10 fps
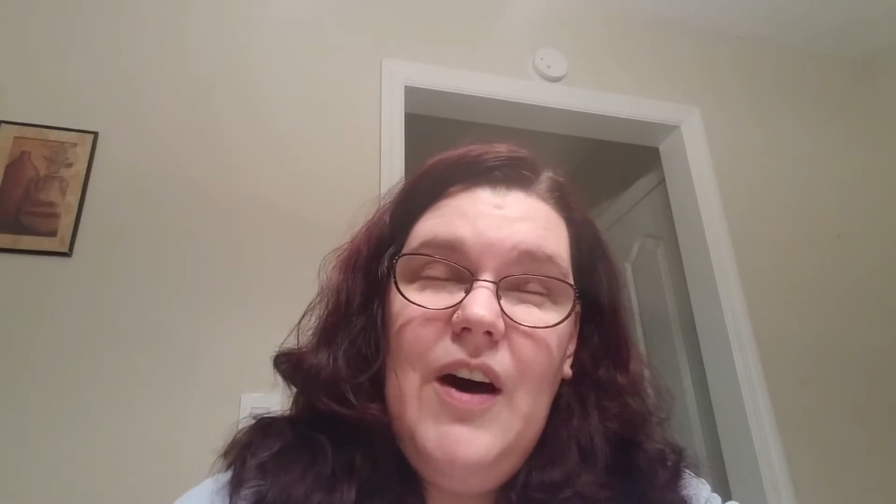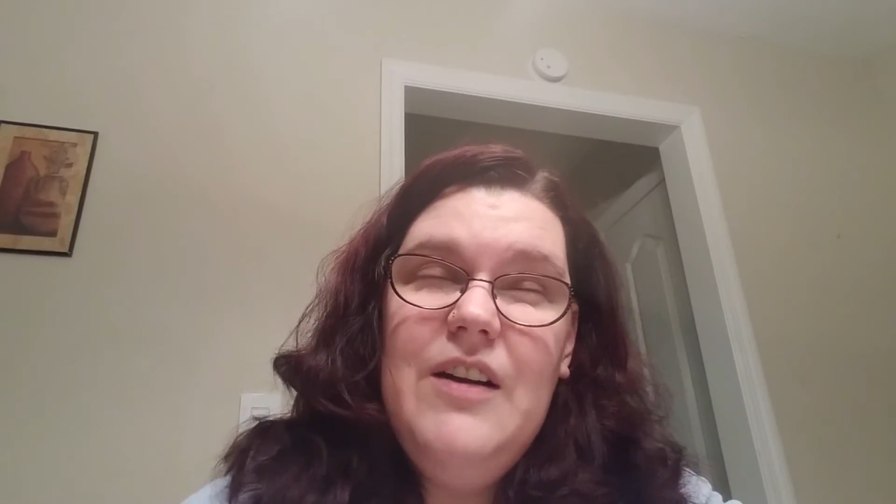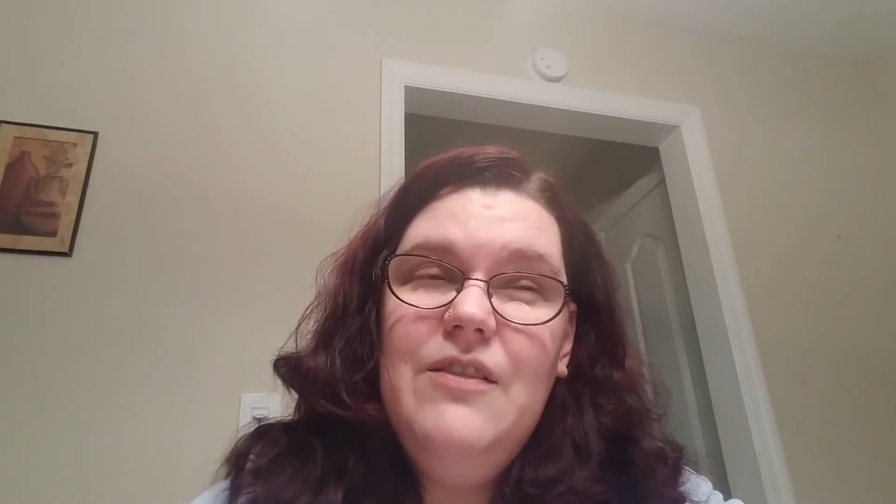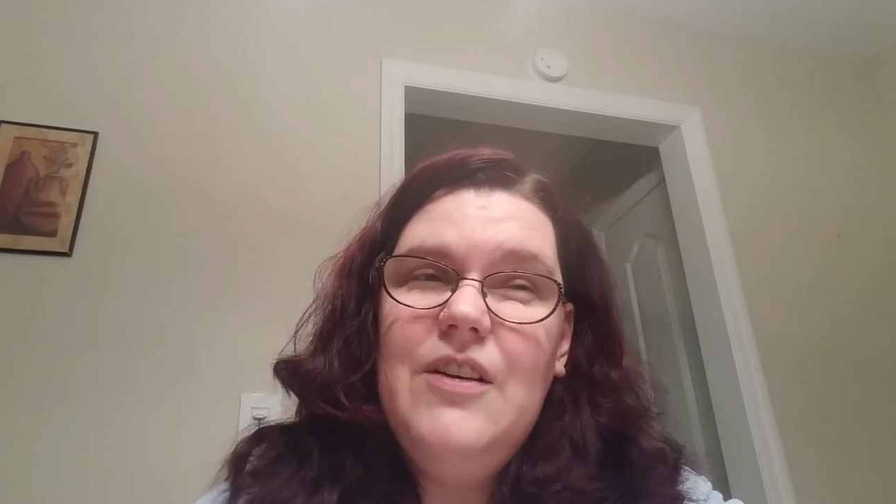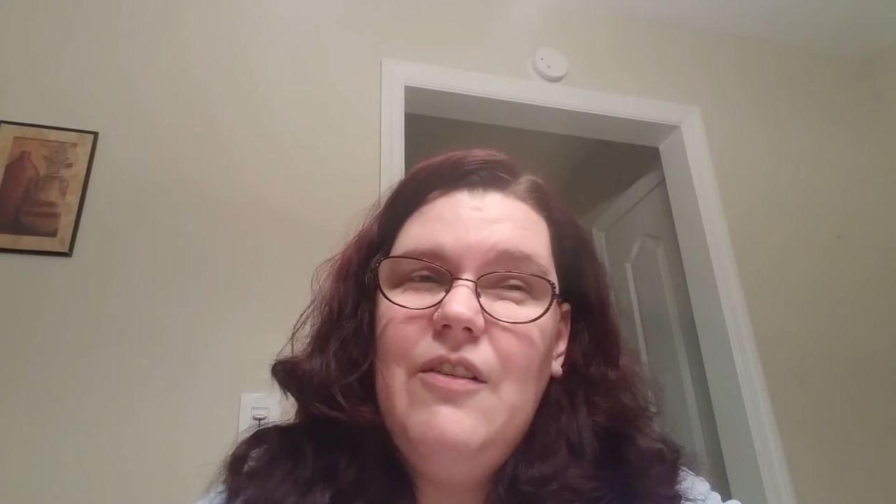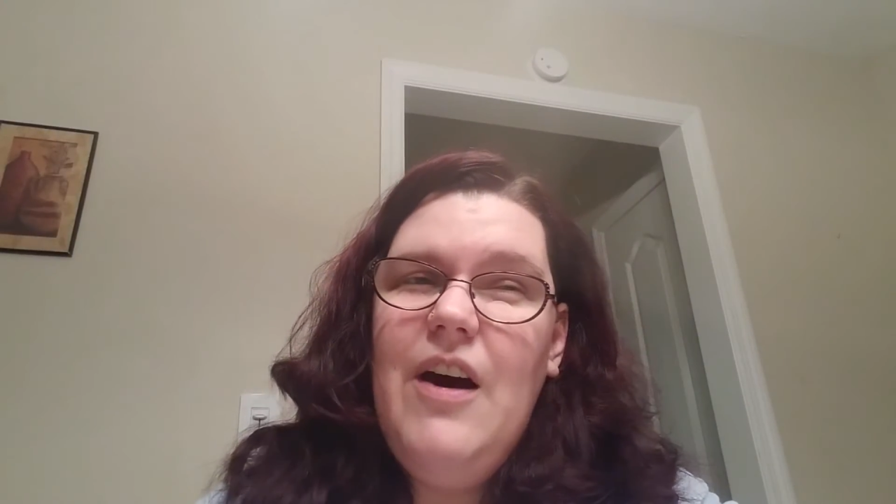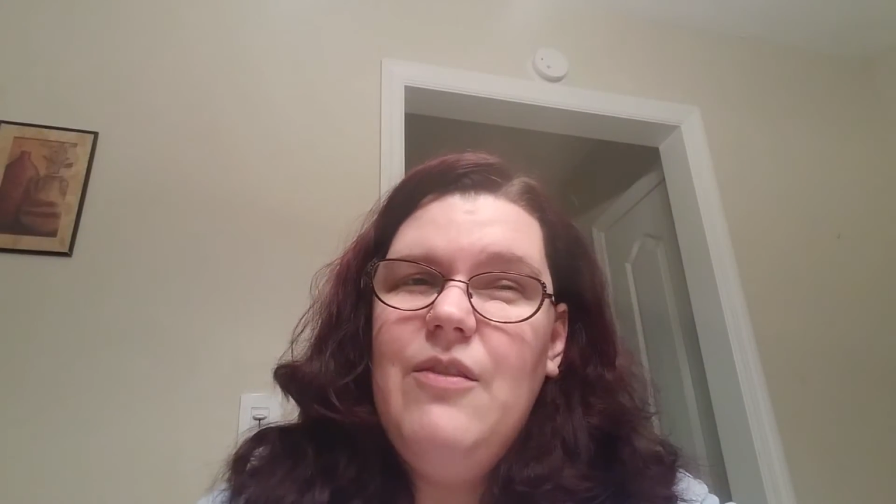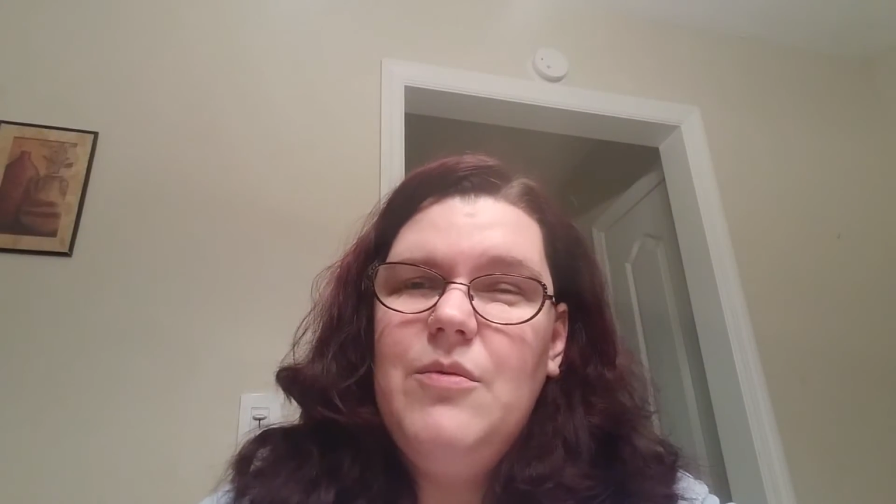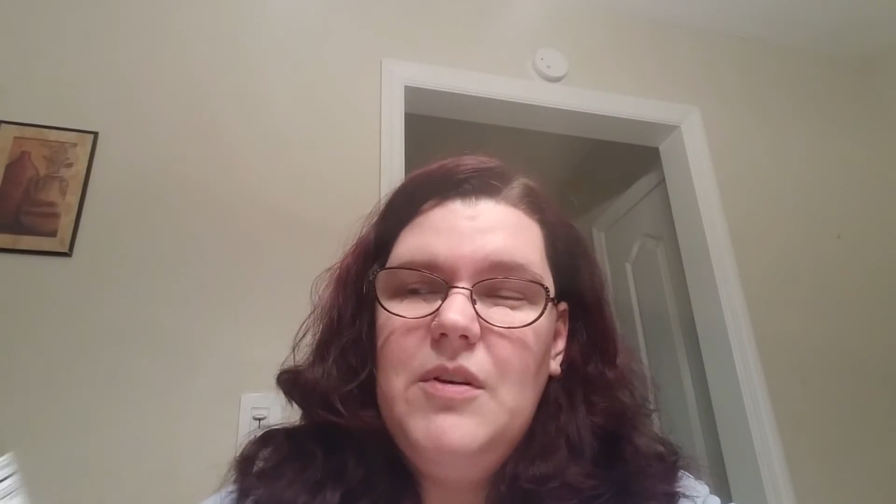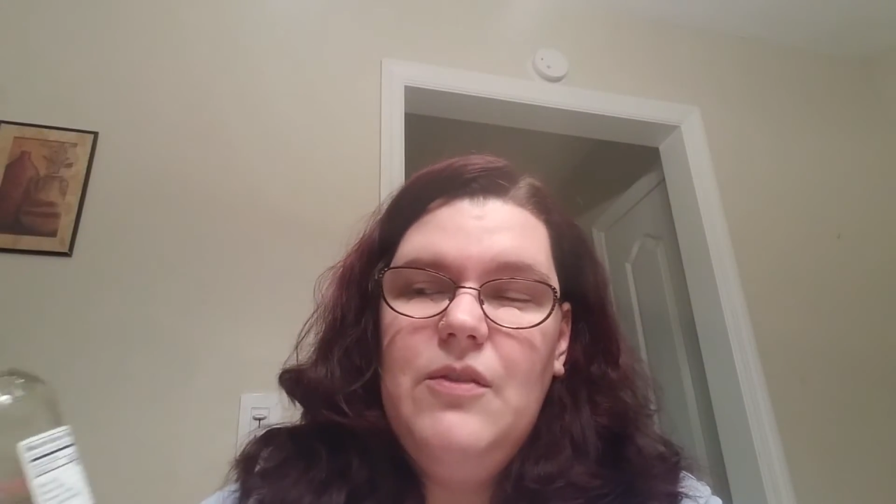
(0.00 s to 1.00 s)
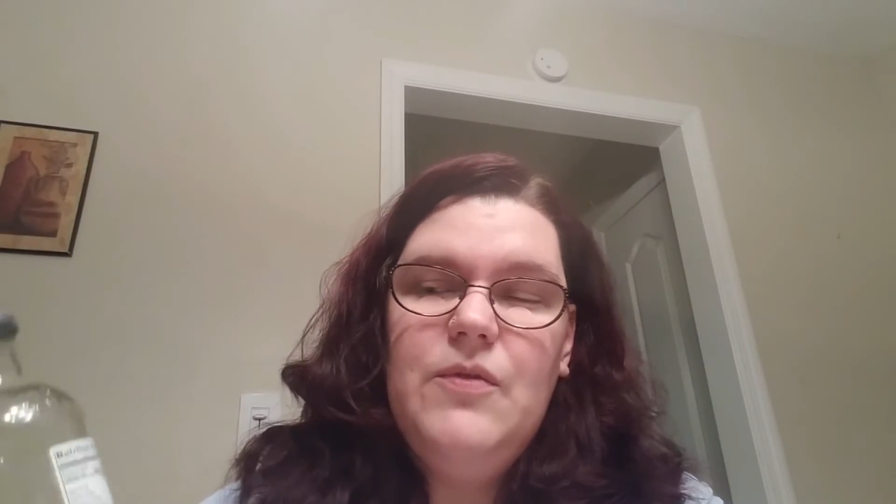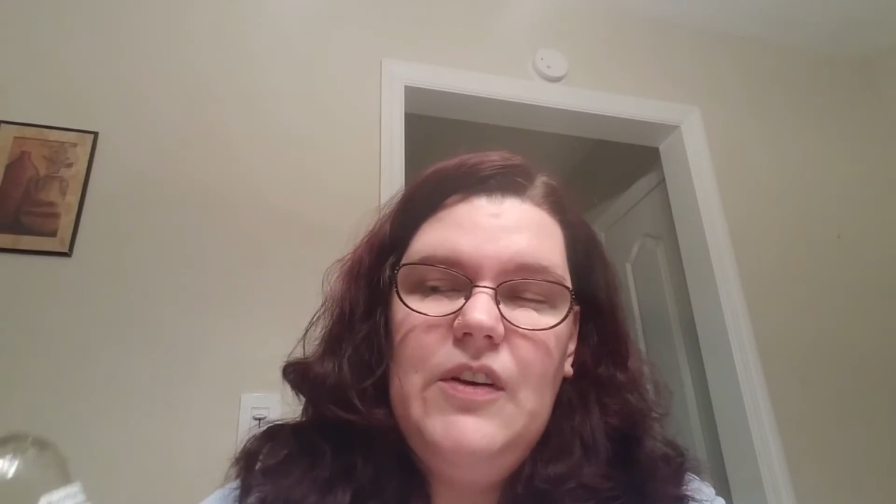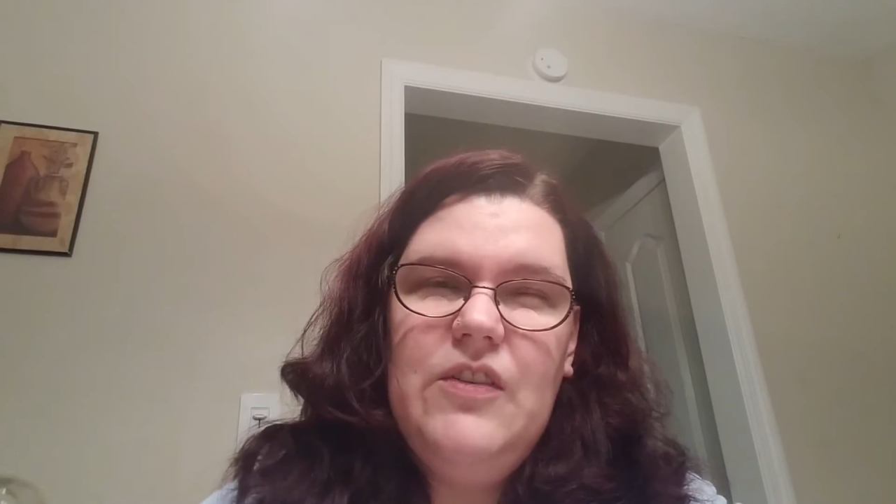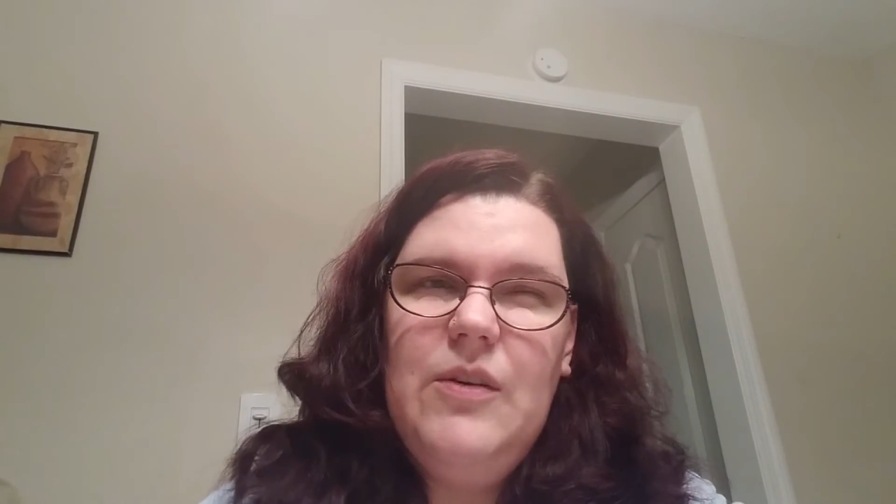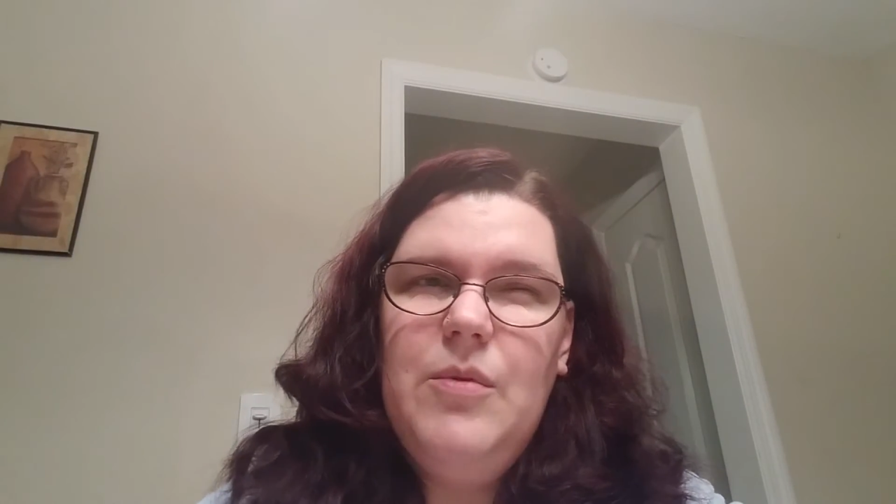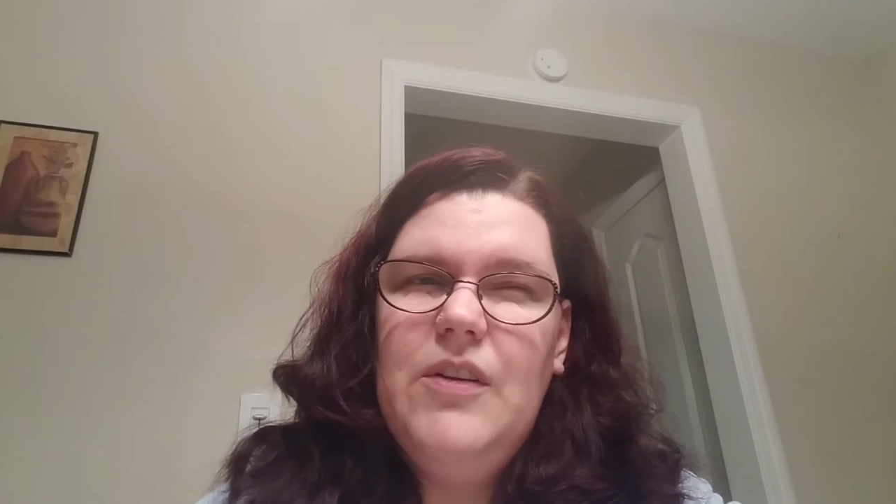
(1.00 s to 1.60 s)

I don't know how I'm going to finish it